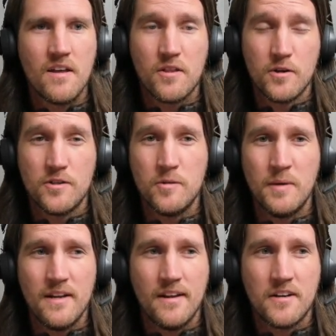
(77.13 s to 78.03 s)

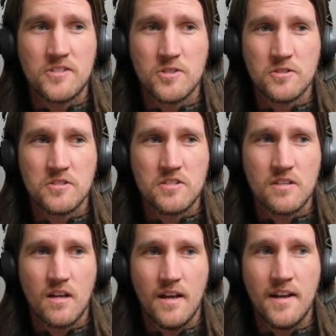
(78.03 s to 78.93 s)
32-bit
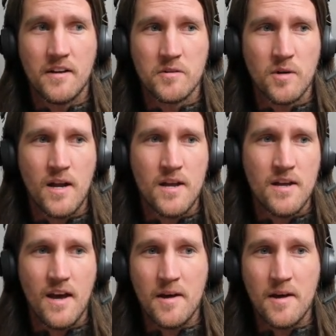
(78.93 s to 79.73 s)
integers in an array,